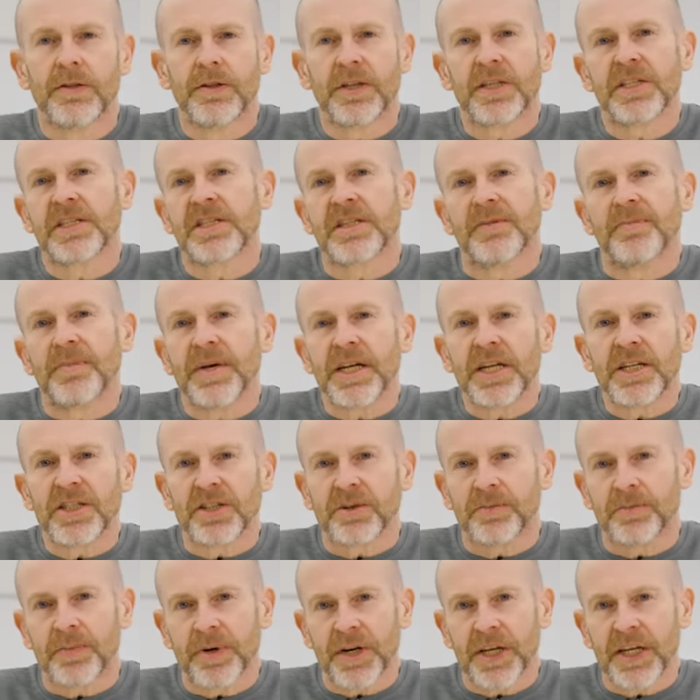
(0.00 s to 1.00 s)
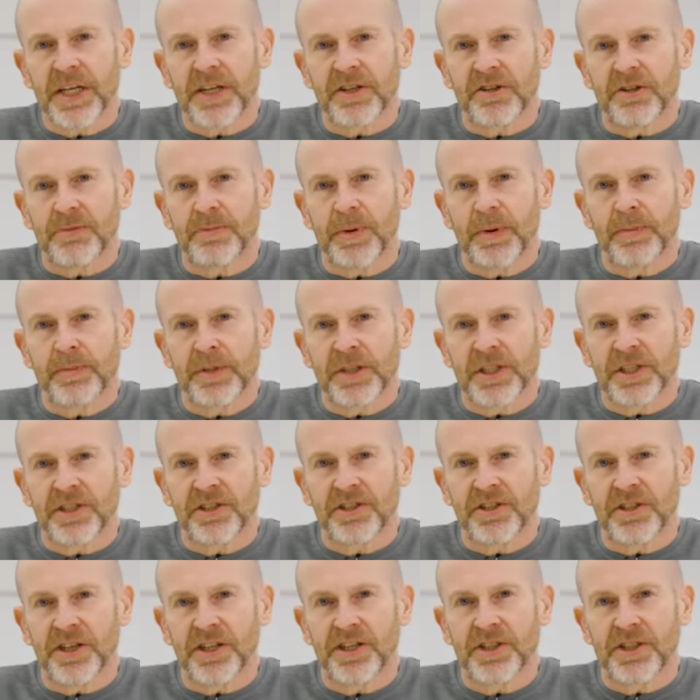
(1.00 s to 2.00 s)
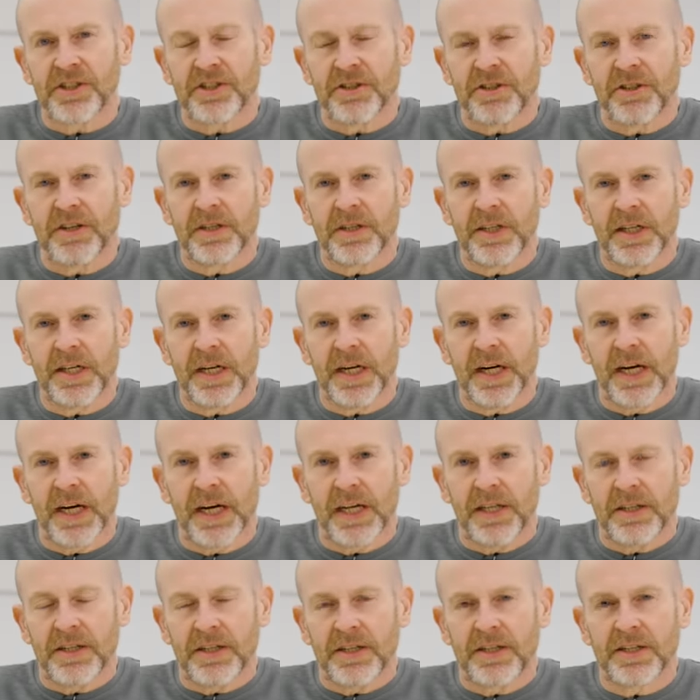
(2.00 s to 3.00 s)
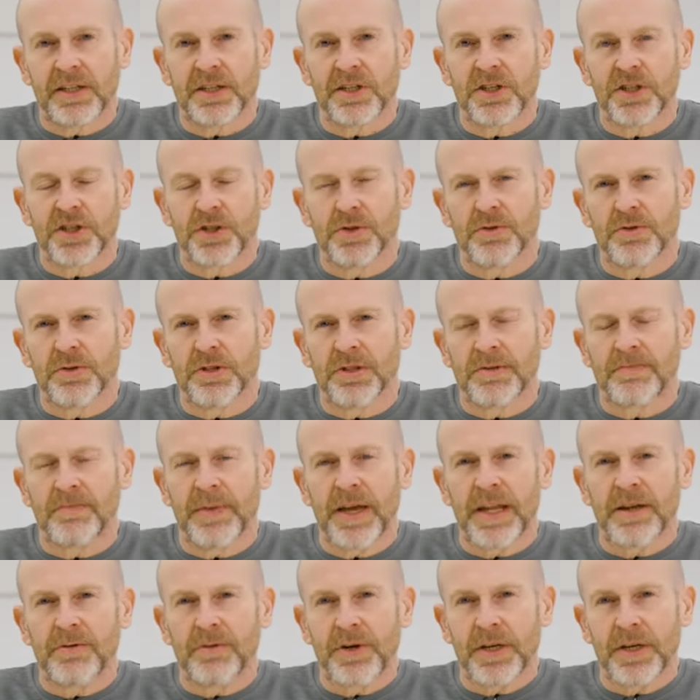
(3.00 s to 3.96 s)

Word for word: This is a major break in Republican tradition and shows in many